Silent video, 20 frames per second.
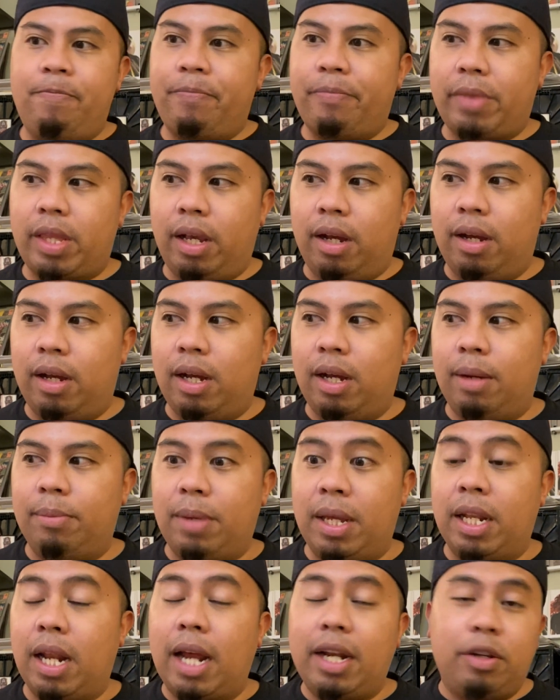
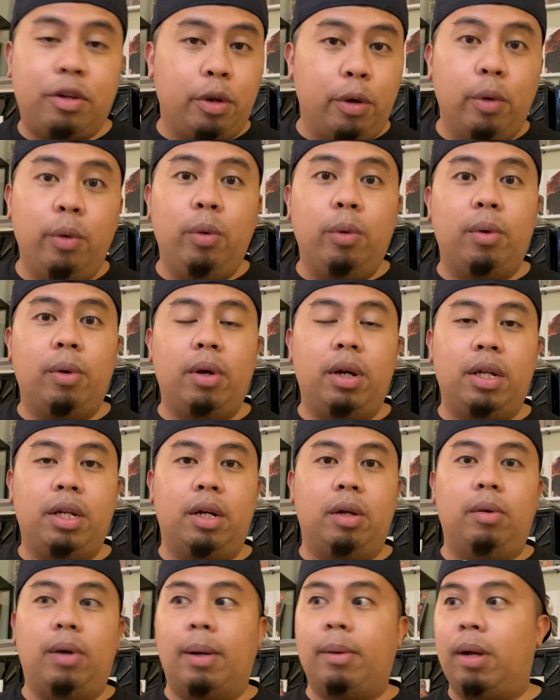And I do,
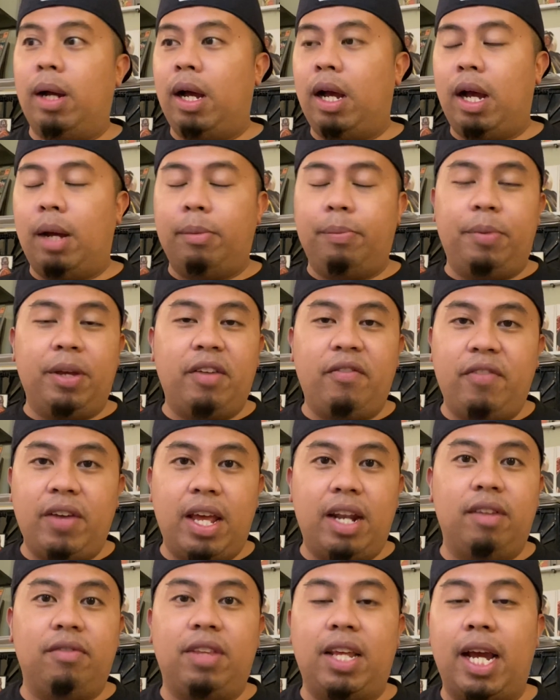I'm a big
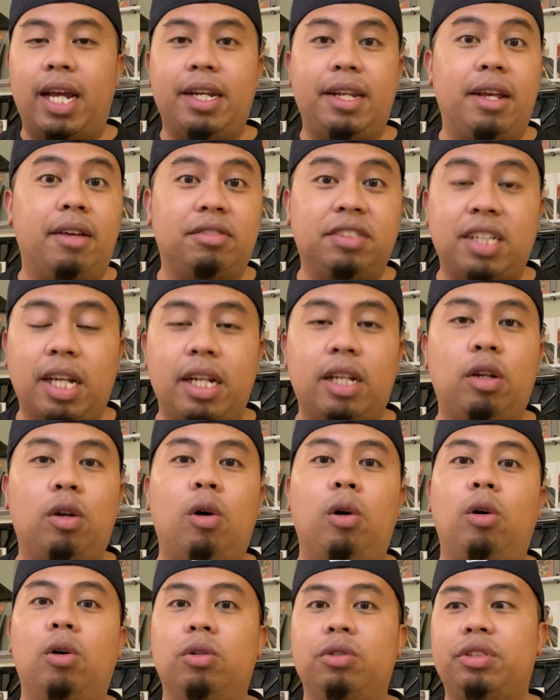fan of the idea of setting
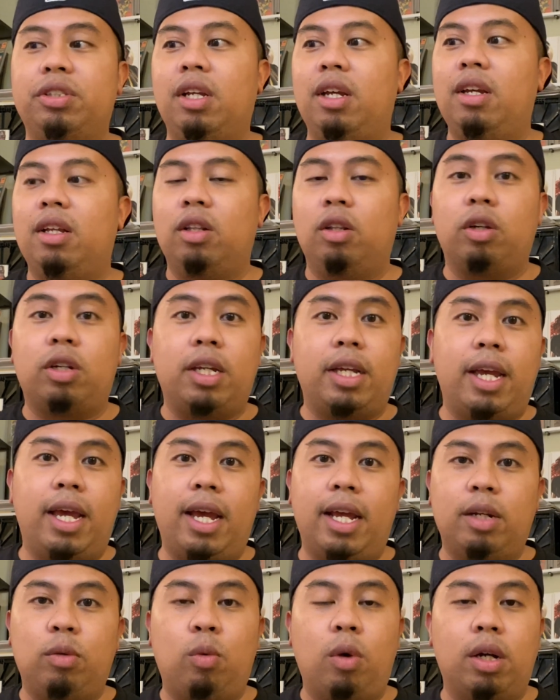goals, looking
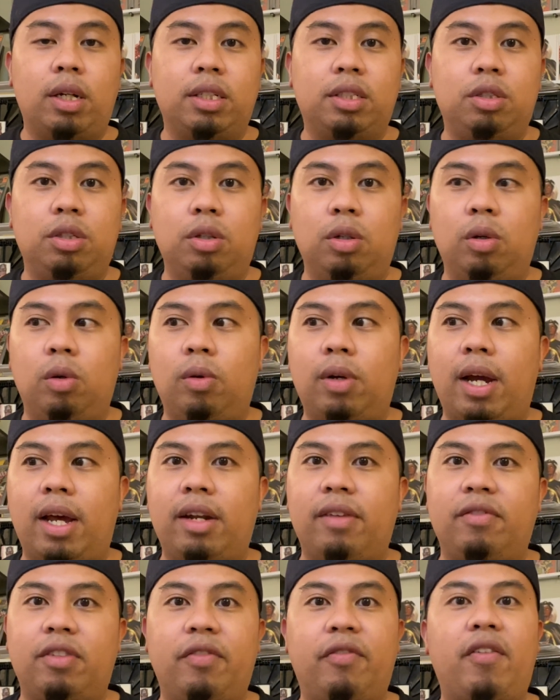ahead, wanting to kind
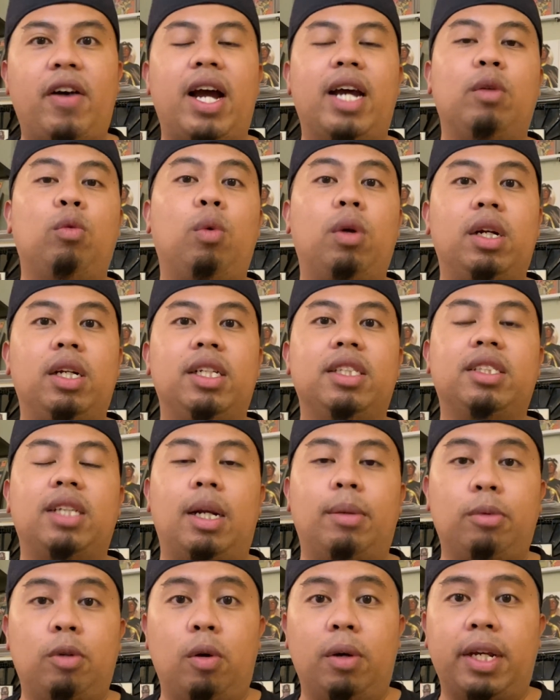of define what it is that
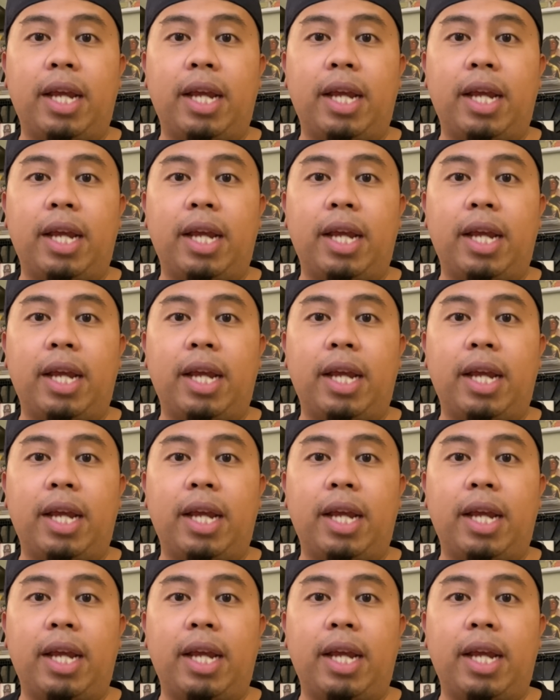I'm going